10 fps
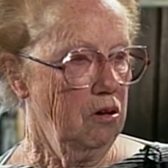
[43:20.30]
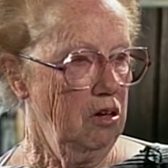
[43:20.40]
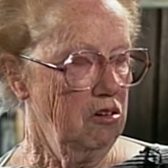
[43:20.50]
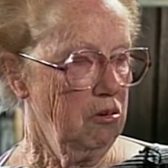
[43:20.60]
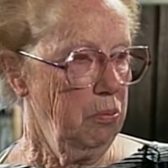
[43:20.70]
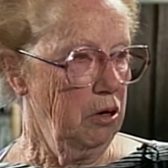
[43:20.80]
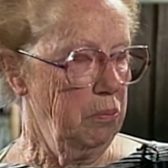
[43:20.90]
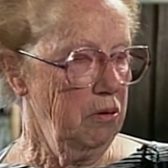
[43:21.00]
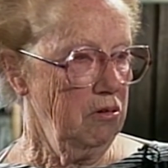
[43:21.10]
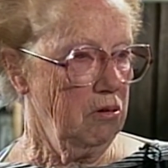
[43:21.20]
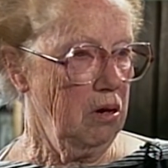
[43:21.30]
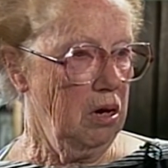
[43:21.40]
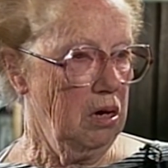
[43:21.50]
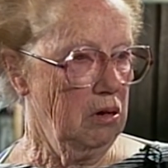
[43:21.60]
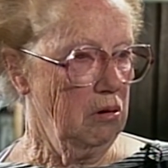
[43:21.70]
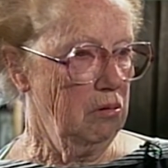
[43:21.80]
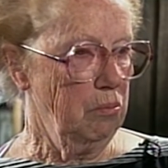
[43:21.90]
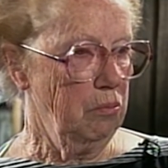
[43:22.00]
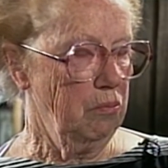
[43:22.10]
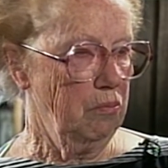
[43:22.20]
its purpose, and
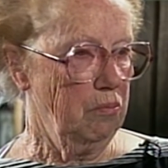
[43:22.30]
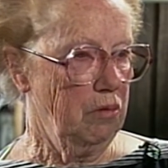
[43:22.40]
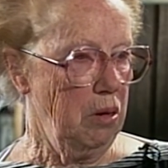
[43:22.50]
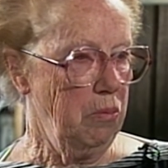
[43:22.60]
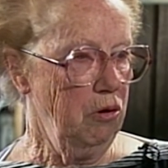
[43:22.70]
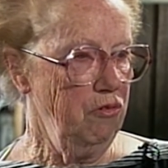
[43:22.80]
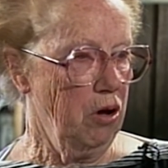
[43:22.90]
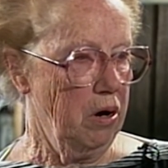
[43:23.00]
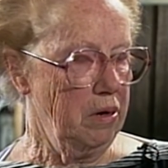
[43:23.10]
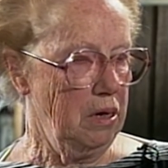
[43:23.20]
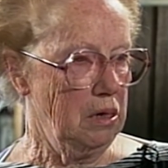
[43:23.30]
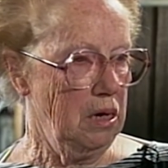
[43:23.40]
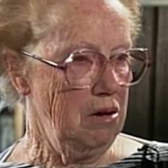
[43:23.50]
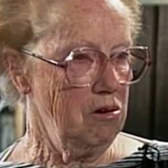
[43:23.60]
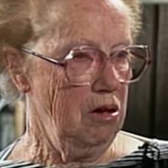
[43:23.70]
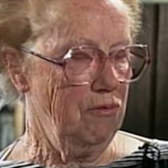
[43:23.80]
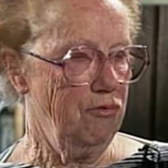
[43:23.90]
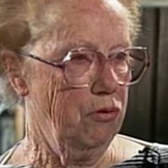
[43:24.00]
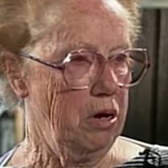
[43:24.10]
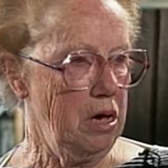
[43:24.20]
they moved on in
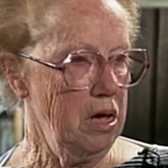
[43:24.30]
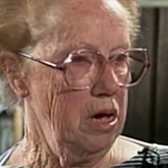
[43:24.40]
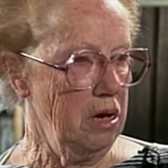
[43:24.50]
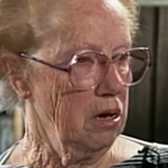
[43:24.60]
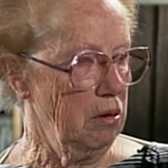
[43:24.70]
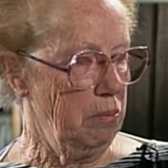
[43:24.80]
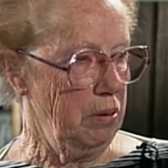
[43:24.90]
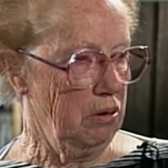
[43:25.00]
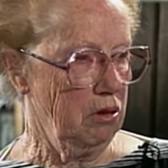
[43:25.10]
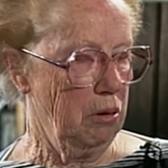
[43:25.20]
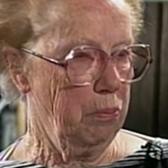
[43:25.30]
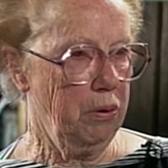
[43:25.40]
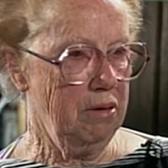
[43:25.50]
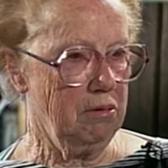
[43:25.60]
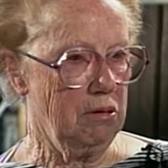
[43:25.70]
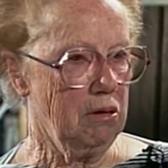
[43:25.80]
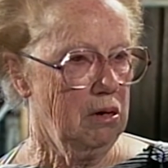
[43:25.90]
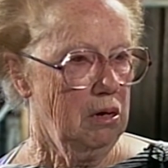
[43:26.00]
1948 and built their present